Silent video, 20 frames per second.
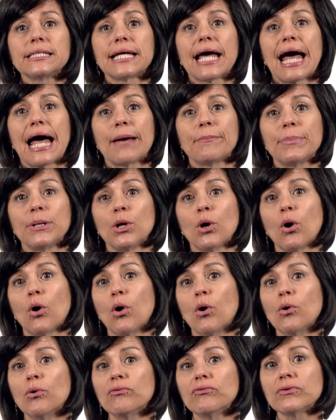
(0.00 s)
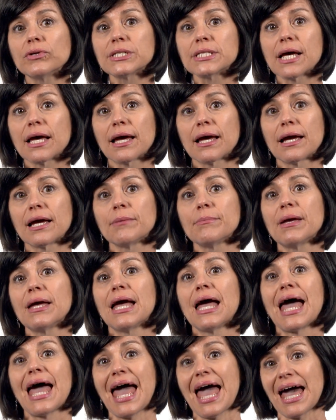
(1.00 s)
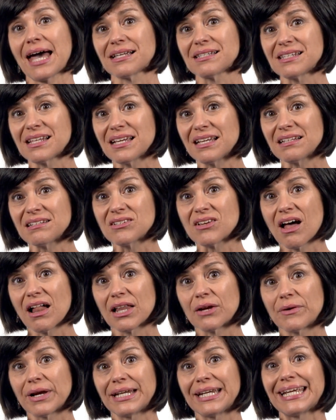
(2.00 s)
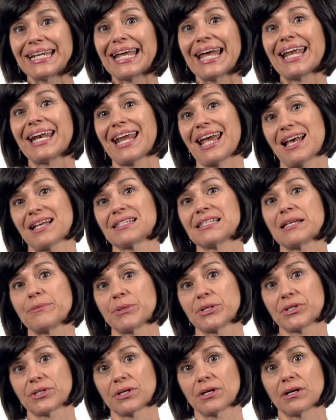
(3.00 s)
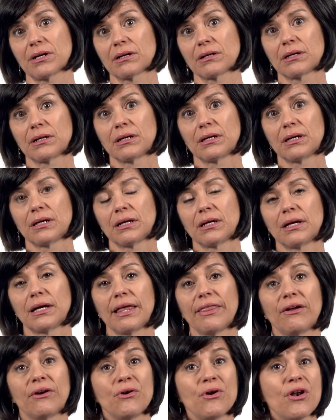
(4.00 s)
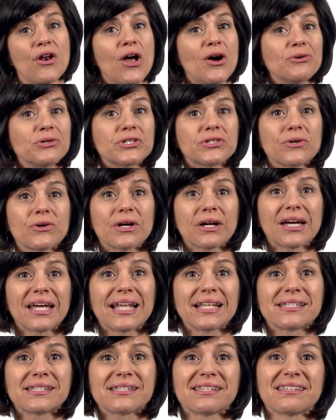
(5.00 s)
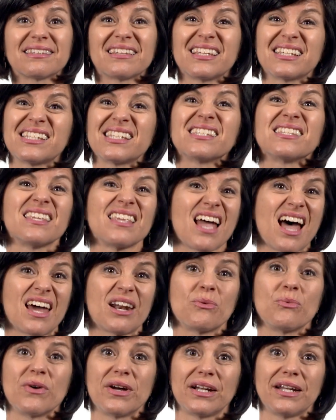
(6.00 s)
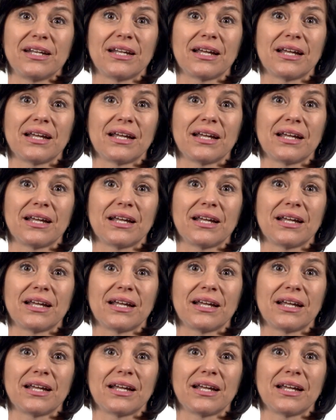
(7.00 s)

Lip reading: to happen over time as they can tolerate it and as they mature. There are no shortcuts. This is not a one and